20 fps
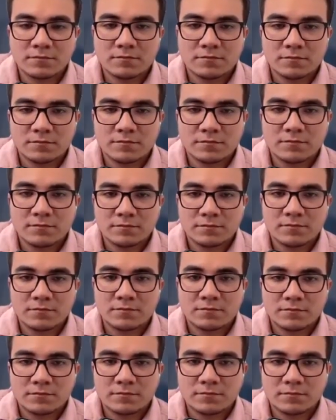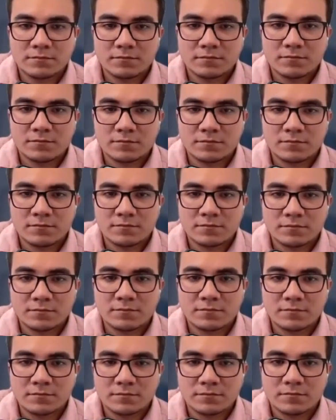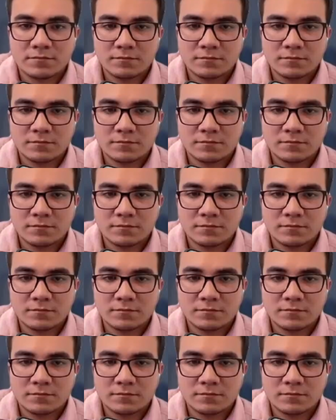No words are spoken by the person on screen.